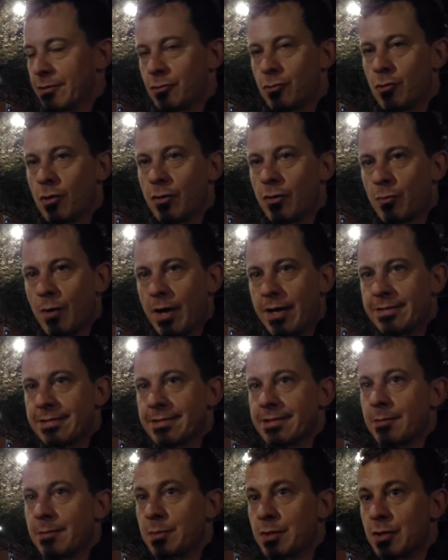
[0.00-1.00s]
the
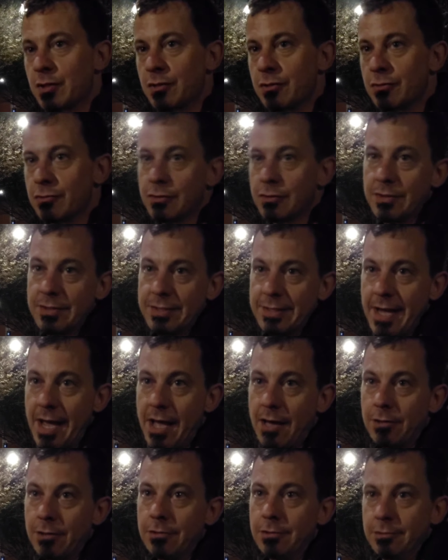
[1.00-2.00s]
Northwest, up to
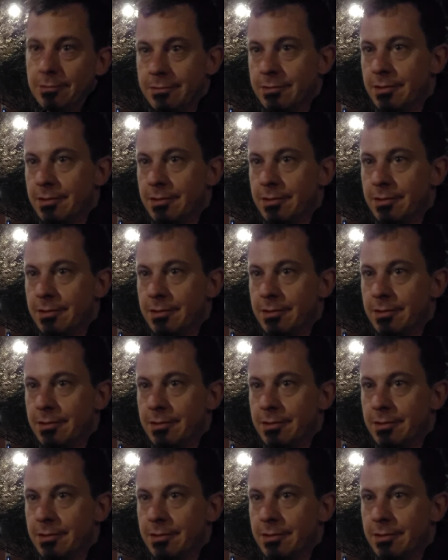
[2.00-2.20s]
Seattle,